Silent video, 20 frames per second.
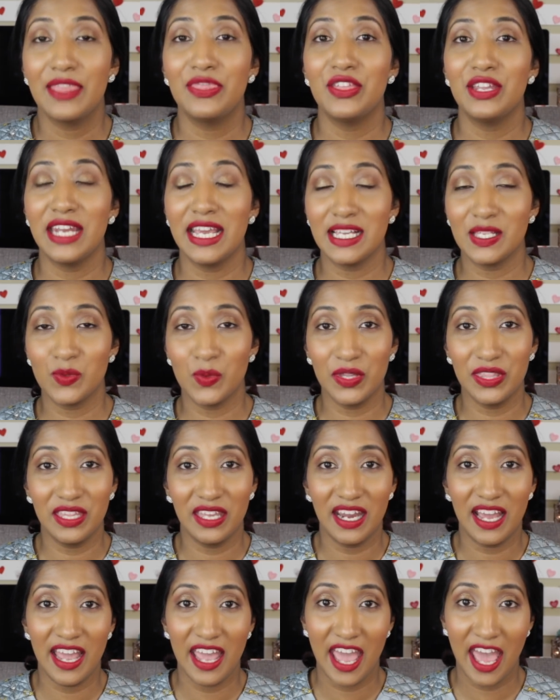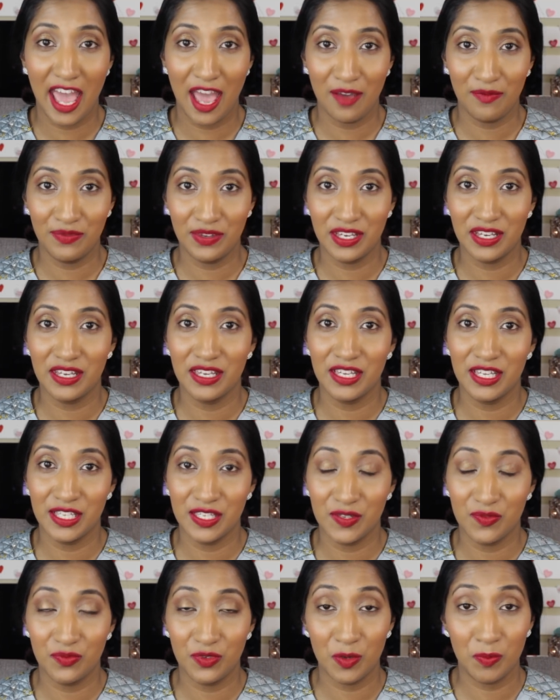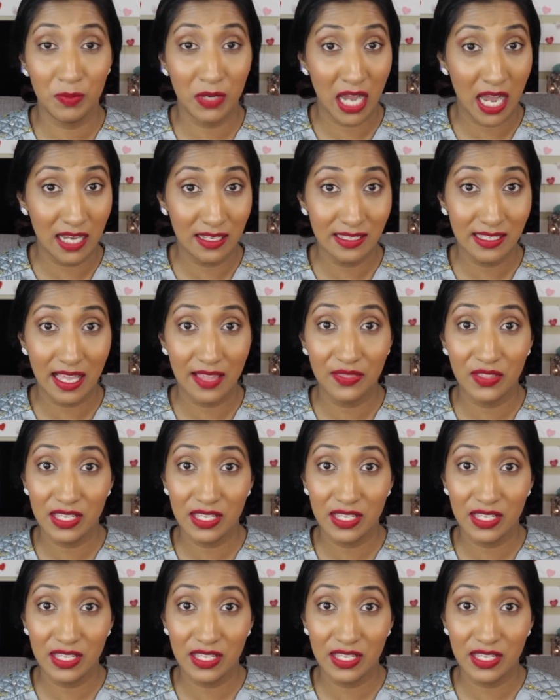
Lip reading: The next one that I have here is from Nars.